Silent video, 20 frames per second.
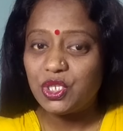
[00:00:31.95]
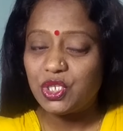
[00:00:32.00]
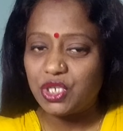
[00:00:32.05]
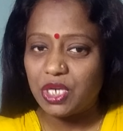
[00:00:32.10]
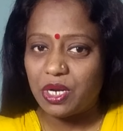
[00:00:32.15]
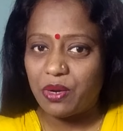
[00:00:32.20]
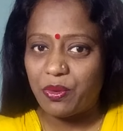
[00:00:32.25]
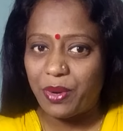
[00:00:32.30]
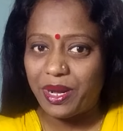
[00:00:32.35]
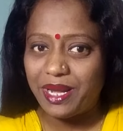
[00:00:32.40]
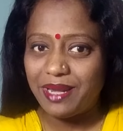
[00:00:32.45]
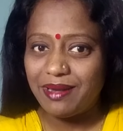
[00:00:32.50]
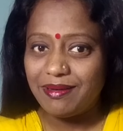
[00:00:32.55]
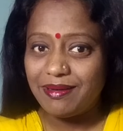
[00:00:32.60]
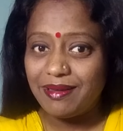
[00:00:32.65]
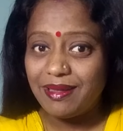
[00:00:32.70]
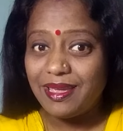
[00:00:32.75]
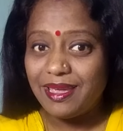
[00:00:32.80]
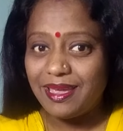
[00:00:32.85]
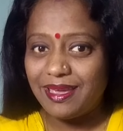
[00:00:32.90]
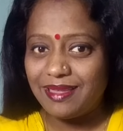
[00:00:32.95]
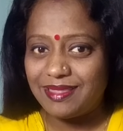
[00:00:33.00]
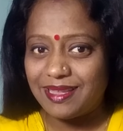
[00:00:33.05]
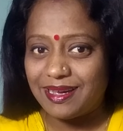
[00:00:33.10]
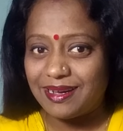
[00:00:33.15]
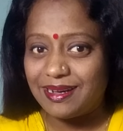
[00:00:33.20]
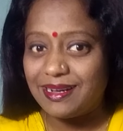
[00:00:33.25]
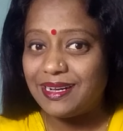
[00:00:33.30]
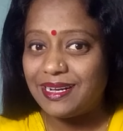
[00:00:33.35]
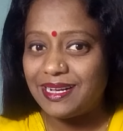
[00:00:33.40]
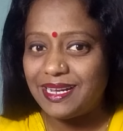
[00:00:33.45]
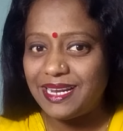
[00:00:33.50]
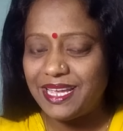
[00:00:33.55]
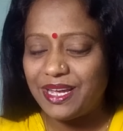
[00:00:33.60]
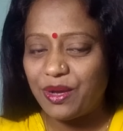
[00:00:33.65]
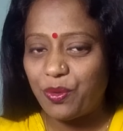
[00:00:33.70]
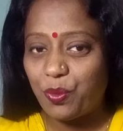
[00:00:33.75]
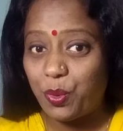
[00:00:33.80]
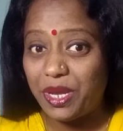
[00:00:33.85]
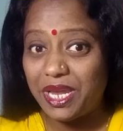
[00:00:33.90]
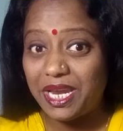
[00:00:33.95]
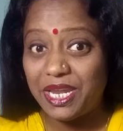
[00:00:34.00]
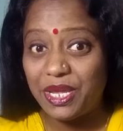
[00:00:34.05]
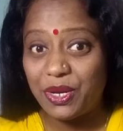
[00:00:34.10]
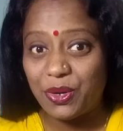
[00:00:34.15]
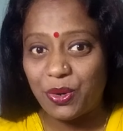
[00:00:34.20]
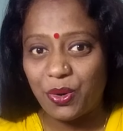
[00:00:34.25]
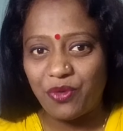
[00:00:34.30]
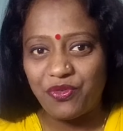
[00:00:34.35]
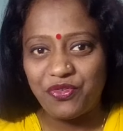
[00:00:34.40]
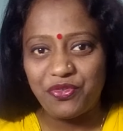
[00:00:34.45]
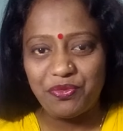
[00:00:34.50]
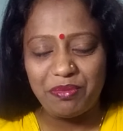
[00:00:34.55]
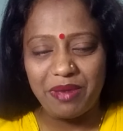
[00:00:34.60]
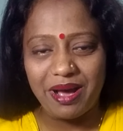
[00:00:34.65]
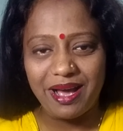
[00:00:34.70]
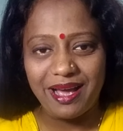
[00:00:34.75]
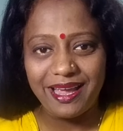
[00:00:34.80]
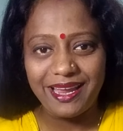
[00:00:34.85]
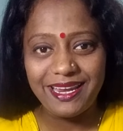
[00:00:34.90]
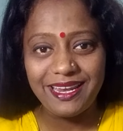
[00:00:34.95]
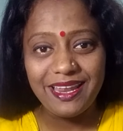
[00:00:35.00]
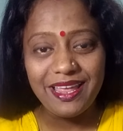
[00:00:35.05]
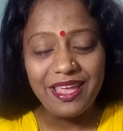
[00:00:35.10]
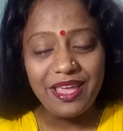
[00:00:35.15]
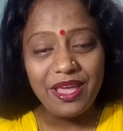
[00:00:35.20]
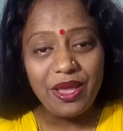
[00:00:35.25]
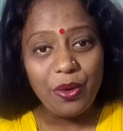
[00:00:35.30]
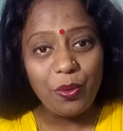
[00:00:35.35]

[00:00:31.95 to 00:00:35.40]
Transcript: Children, in the earlier video of mine,